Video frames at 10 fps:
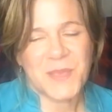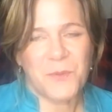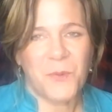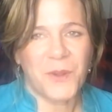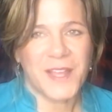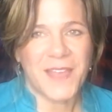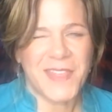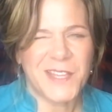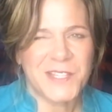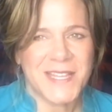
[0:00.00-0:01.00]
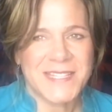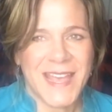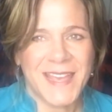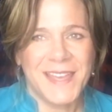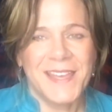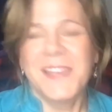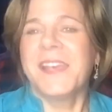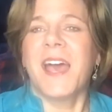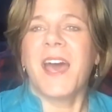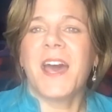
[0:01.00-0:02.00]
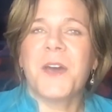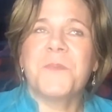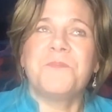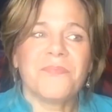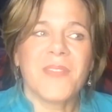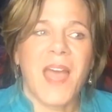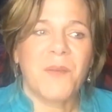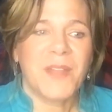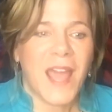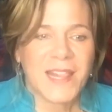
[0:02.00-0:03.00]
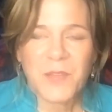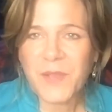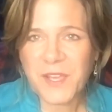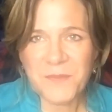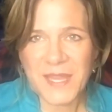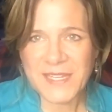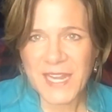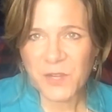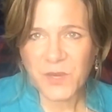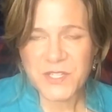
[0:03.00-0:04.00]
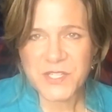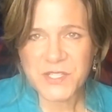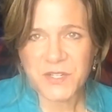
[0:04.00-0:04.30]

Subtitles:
We'll work on that, Shantae. I would highly recommend getting registered.